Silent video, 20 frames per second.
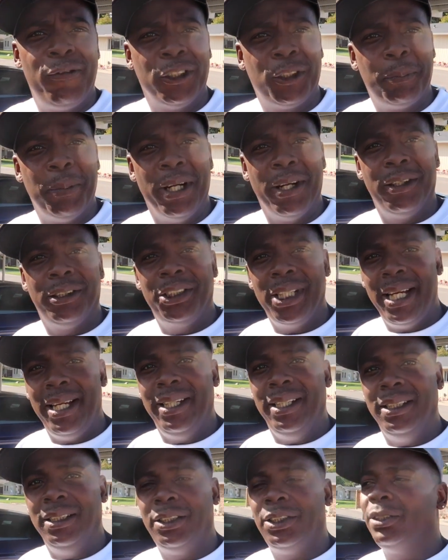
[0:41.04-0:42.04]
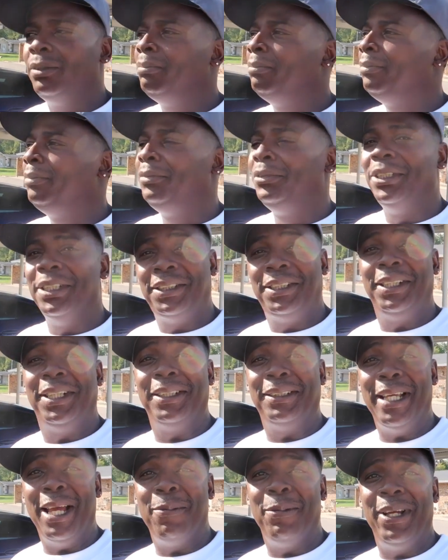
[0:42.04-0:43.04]
for spare change, just to
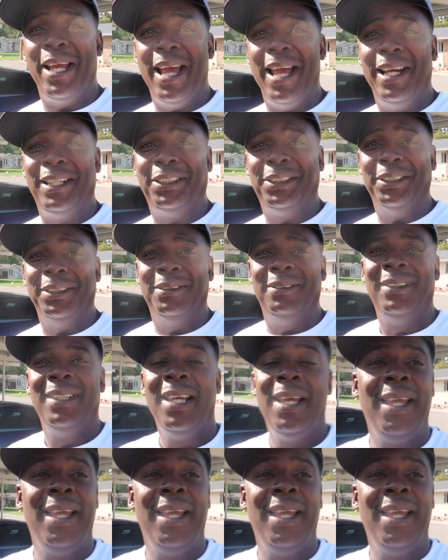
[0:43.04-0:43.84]
get their reaction.